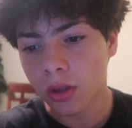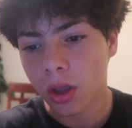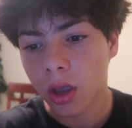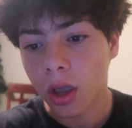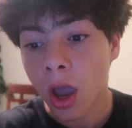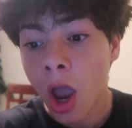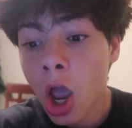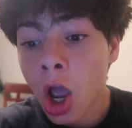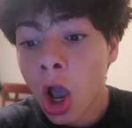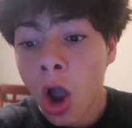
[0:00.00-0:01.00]
three,
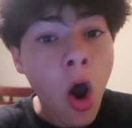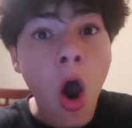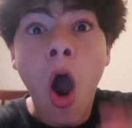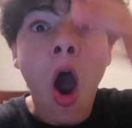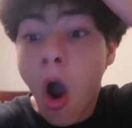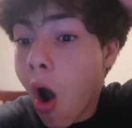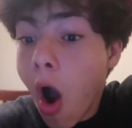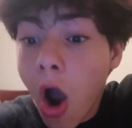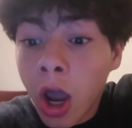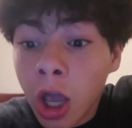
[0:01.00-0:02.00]

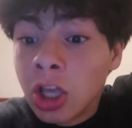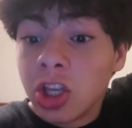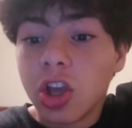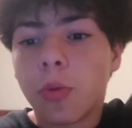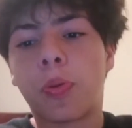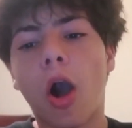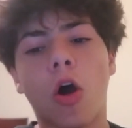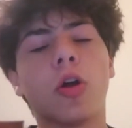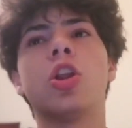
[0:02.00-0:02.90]
two, one. Bro,